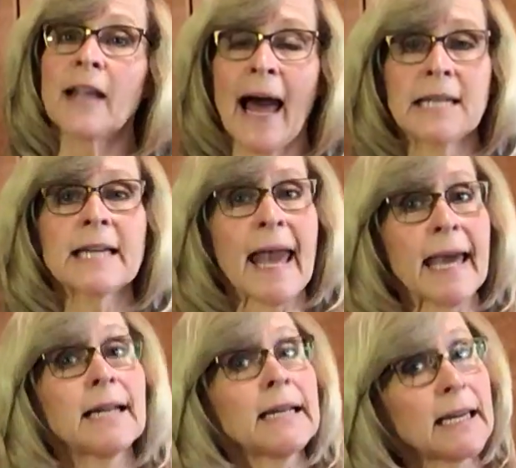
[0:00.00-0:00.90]
flat
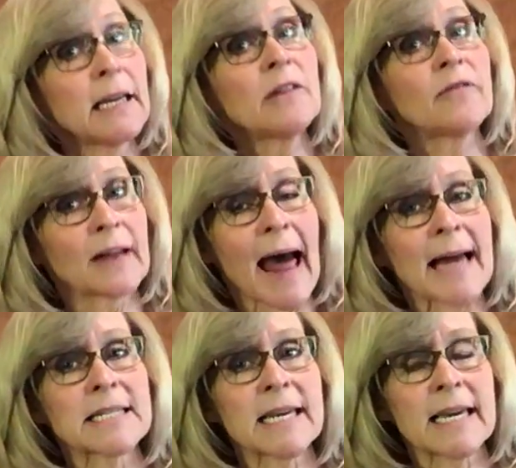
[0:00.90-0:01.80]
and E
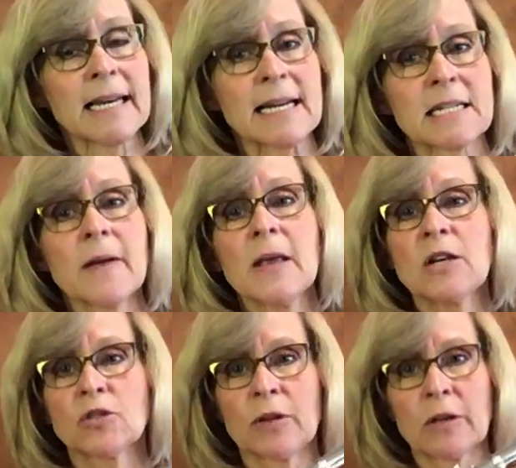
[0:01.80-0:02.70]
flat in it.
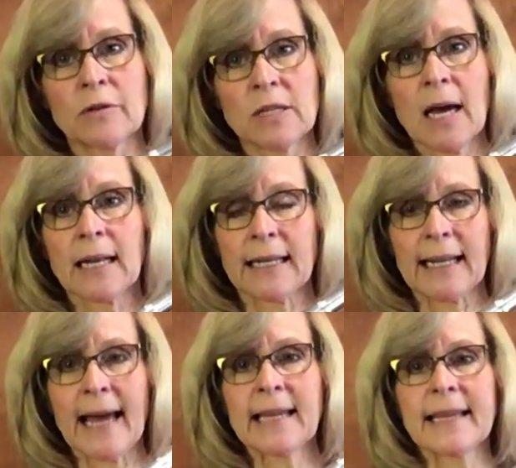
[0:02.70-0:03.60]
So it goes
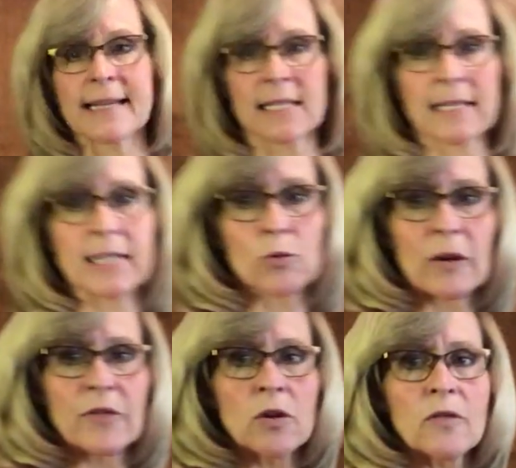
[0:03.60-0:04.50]
like this. Let's
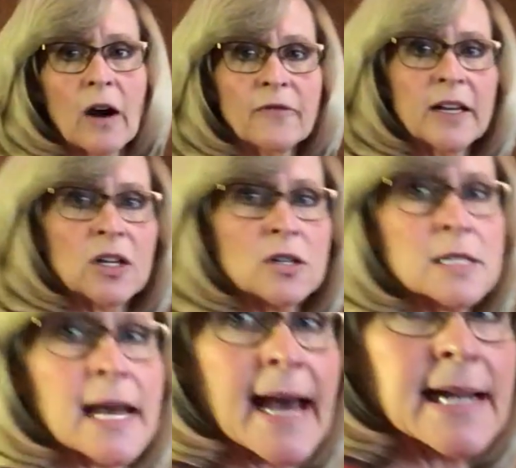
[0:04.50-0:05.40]
review our
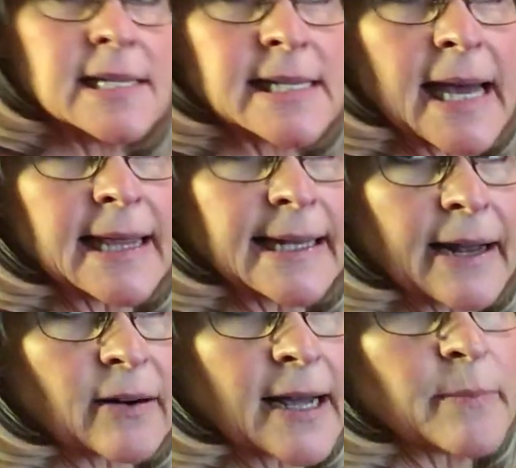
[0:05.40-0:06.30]
fingers and say the
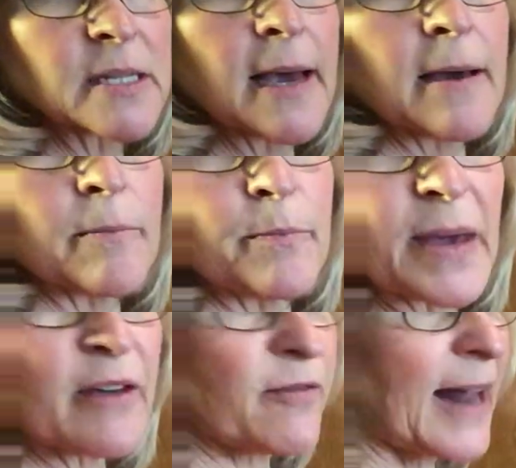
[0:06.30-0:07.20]
letter names.
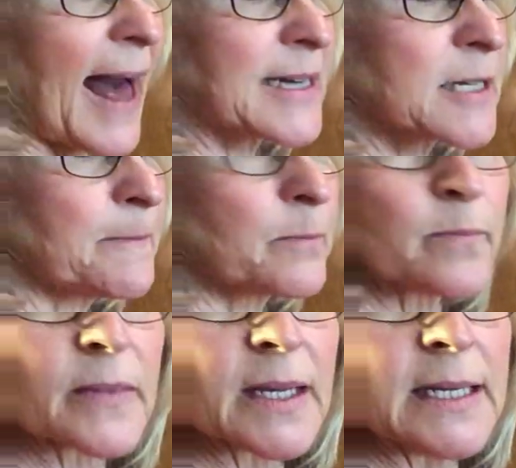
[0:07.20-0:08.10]
B flat,
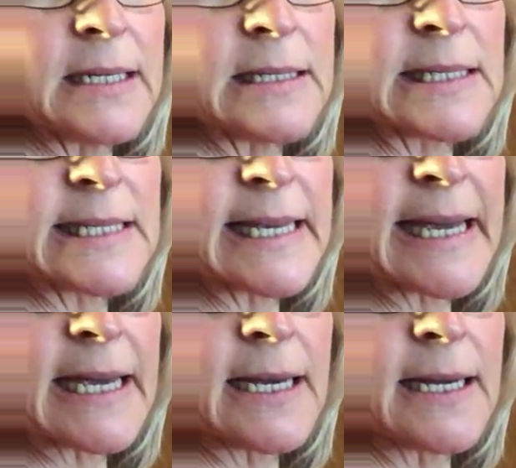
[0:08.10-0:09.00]

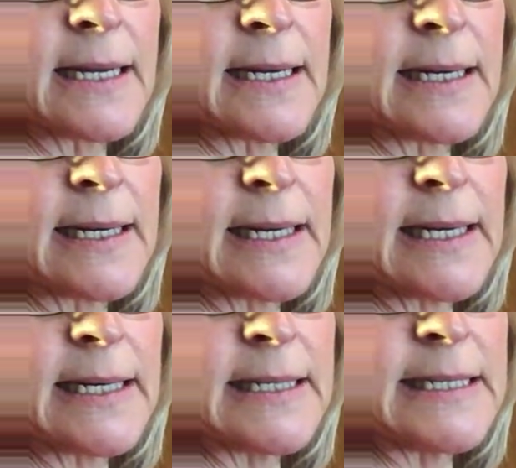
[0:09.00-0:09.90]
C,
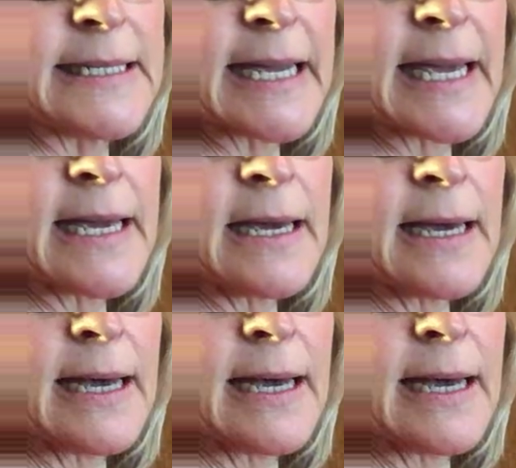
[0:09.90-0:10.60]
D,